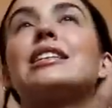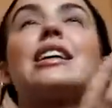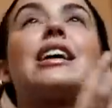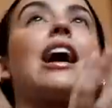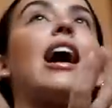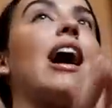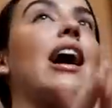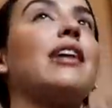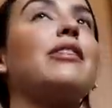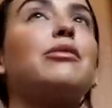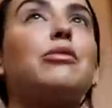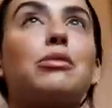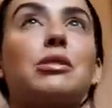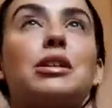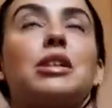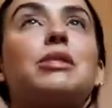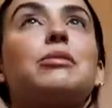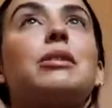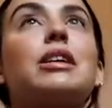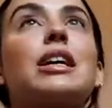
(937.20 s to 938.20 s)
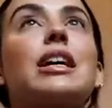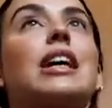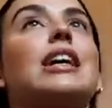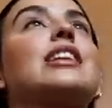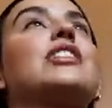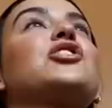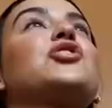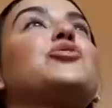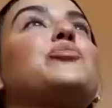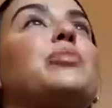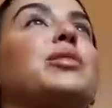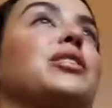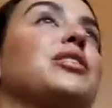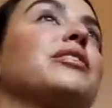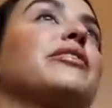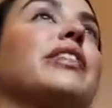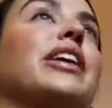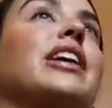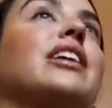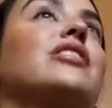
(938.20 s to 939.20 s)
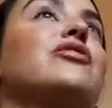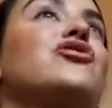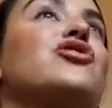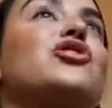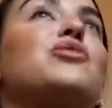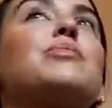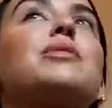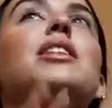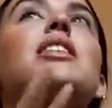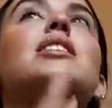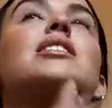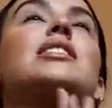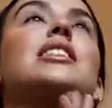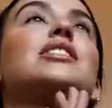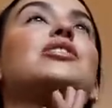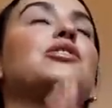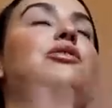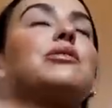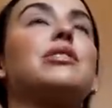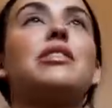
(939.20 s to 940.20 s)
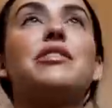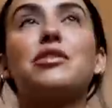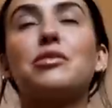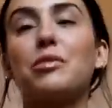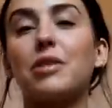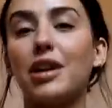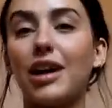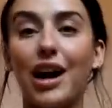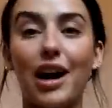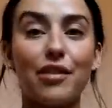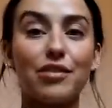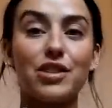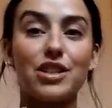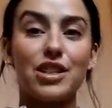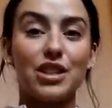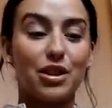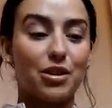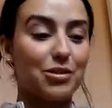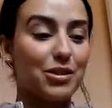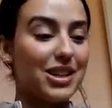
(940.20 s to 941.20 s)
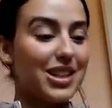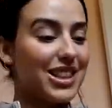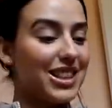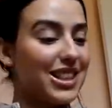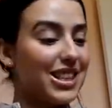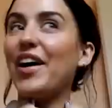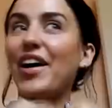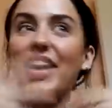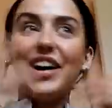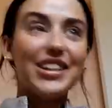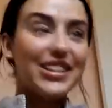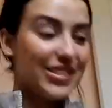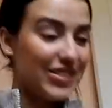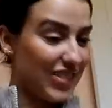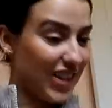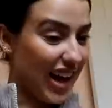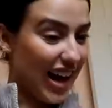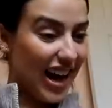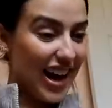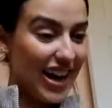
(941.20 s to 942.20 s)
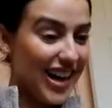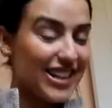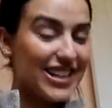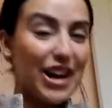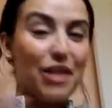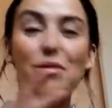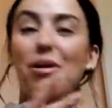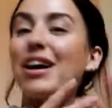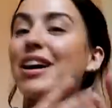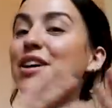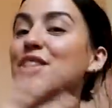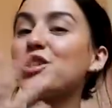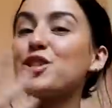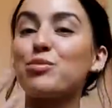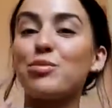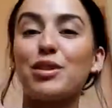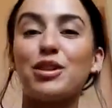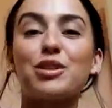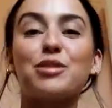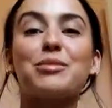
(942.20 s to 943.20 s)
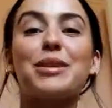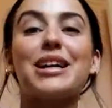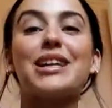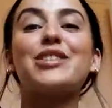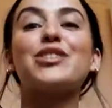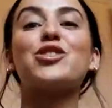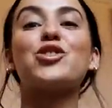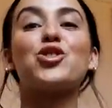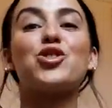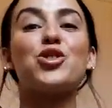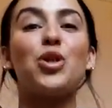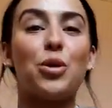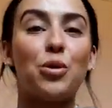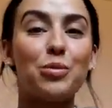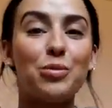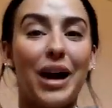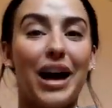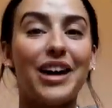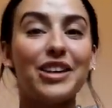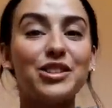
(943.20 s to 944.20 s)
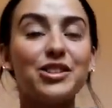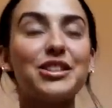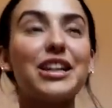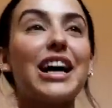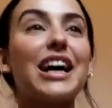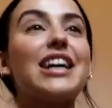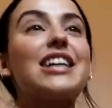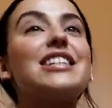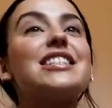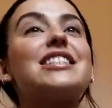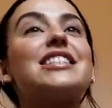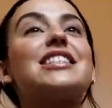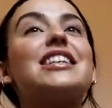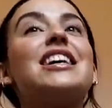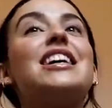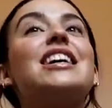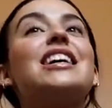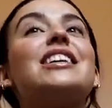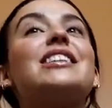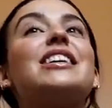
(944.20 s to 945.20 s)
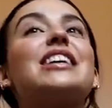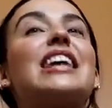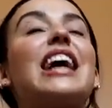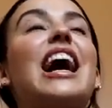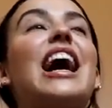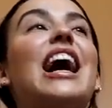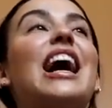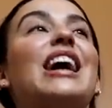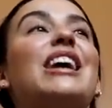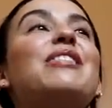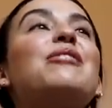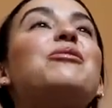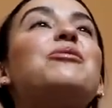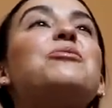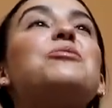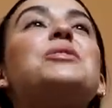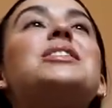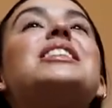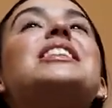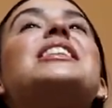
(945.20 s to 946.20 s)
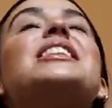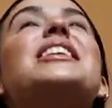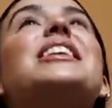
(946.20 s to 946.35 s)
like I really want to get a sprinter van just because I don't even want to have to deal with all of that. And I want a sprinter van so bad, you guys. Like I would